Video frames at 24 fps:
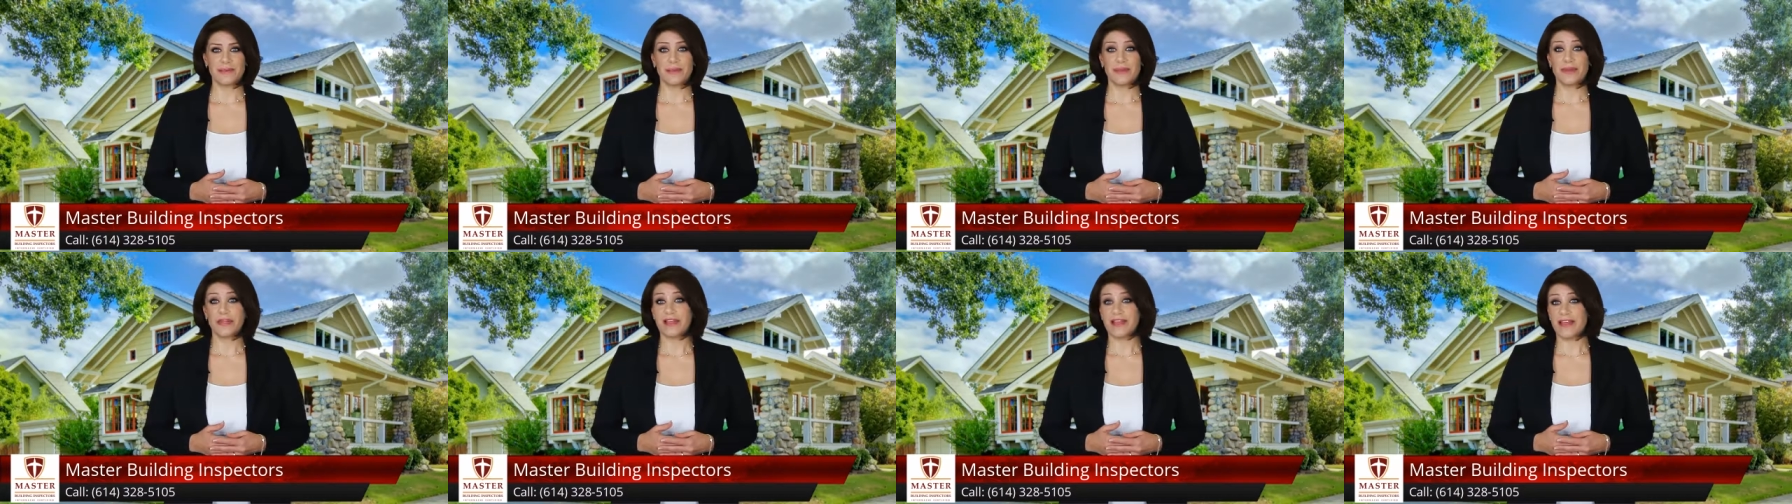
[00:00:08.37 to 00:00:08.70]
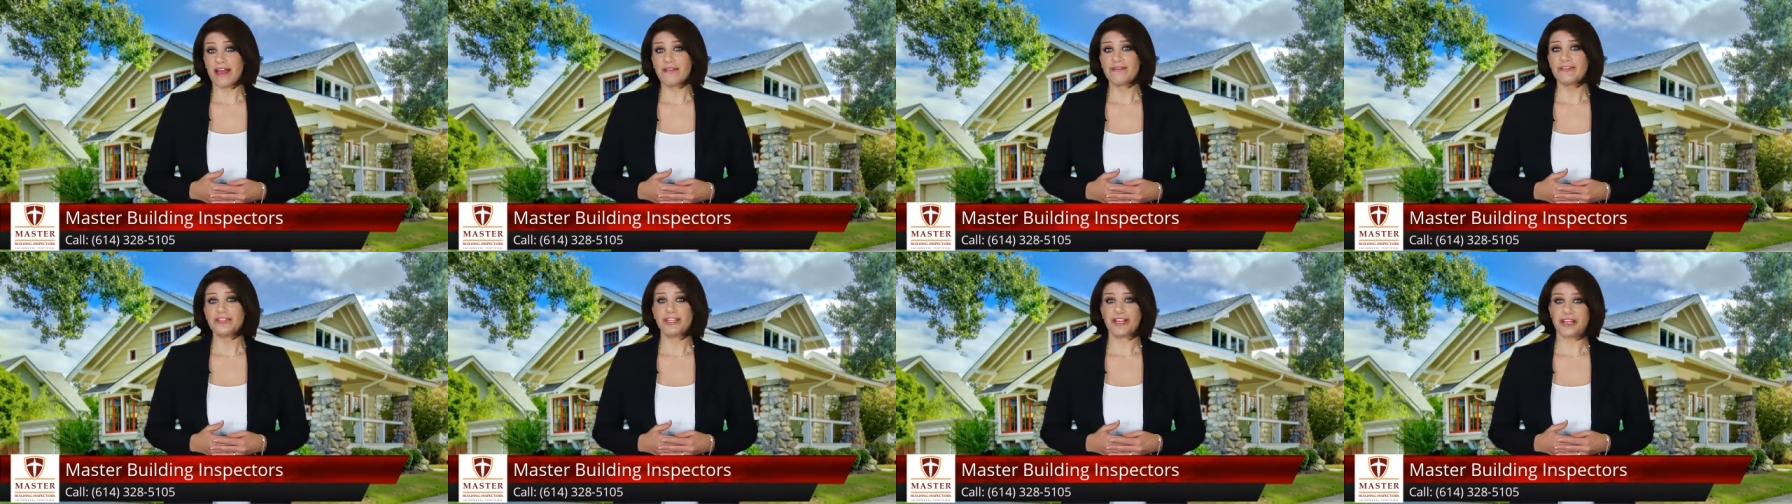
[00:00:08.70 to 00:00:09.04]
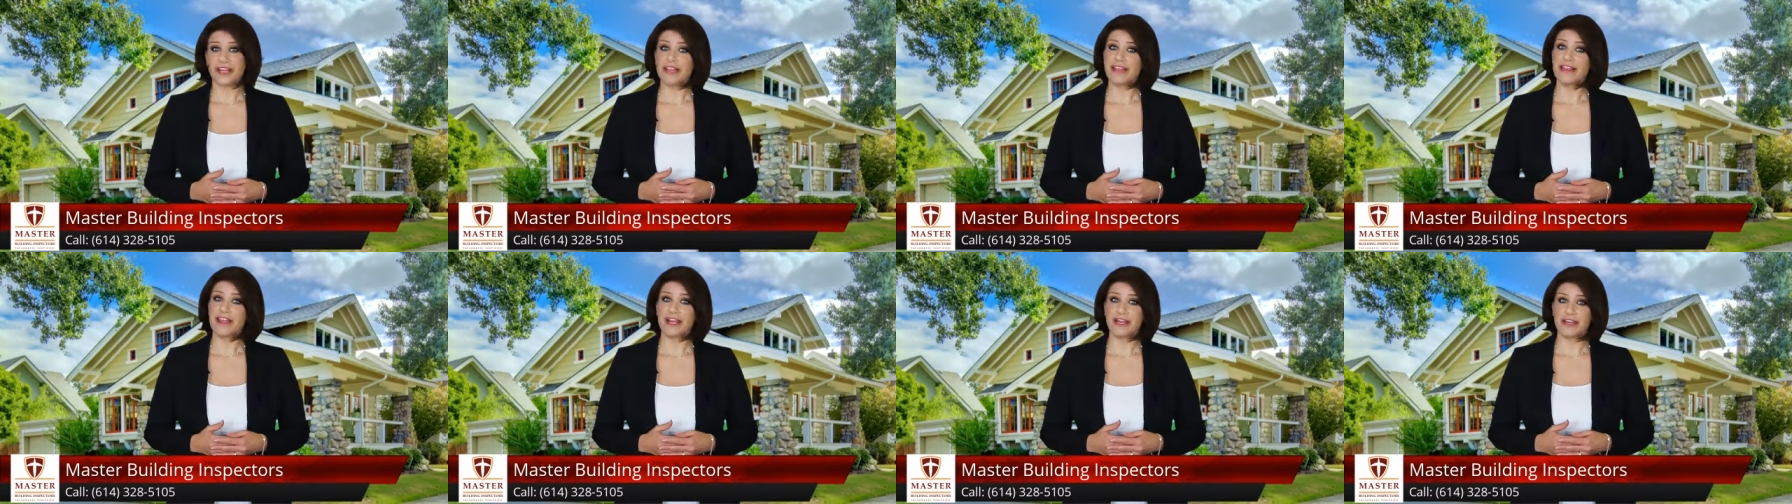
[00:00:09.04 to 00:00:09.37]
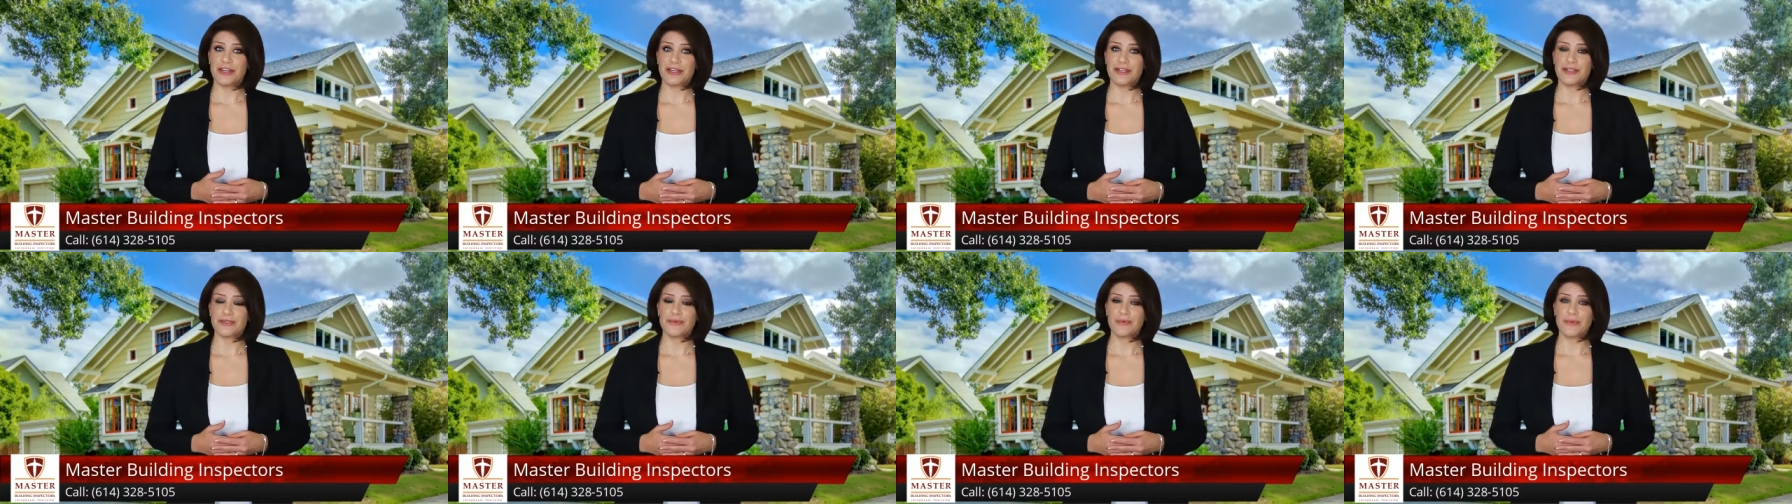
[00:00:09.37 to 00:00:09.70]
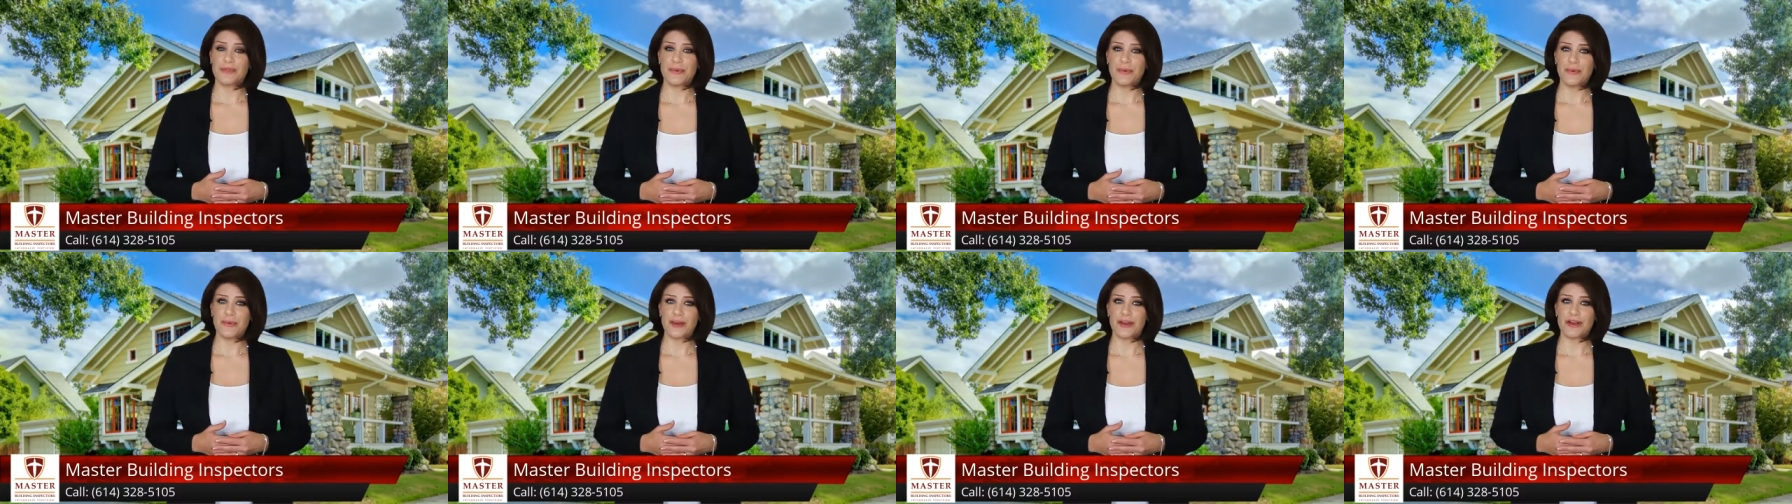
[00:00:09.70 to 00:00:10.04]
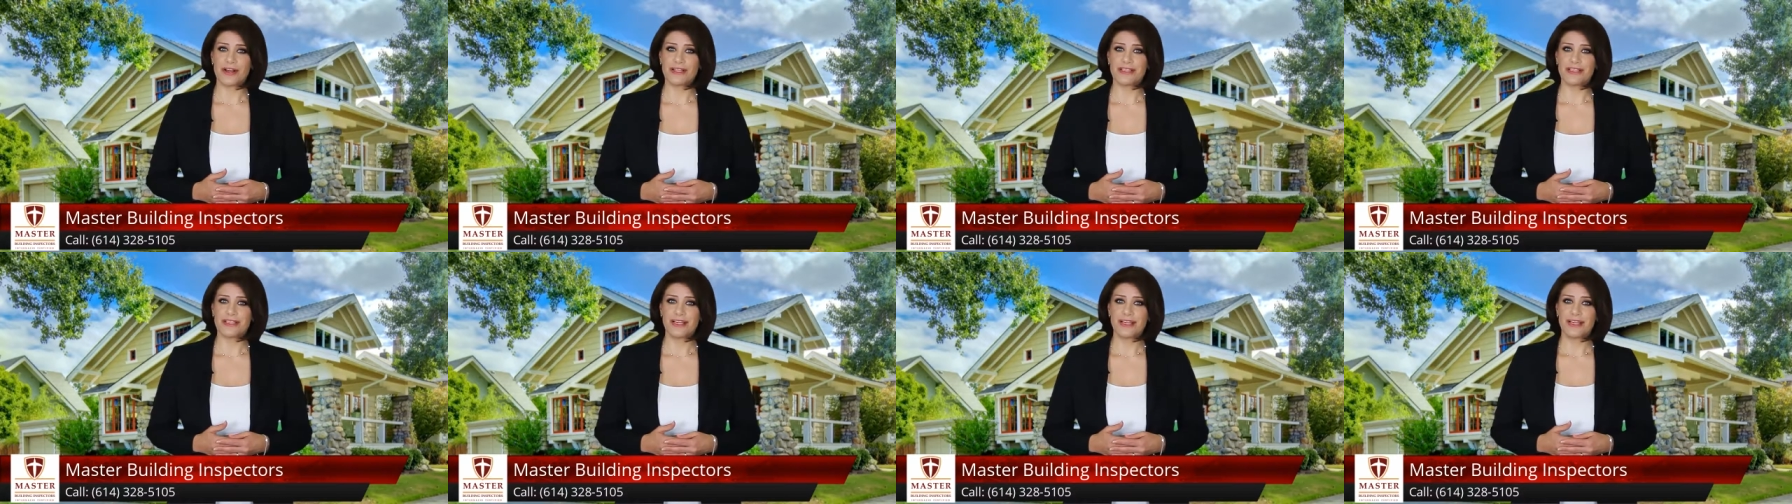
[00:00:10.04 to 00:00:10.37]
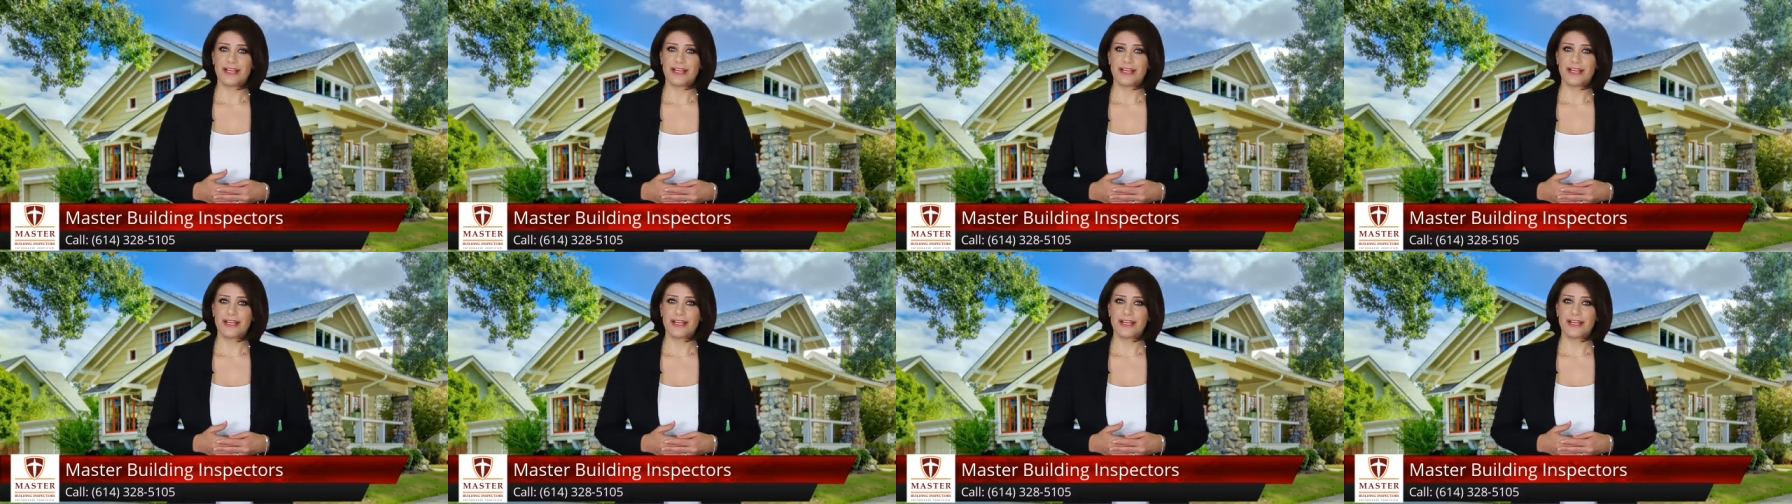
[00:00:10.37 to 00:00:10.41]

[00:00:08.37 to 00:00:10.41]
we love sharing that news with the world.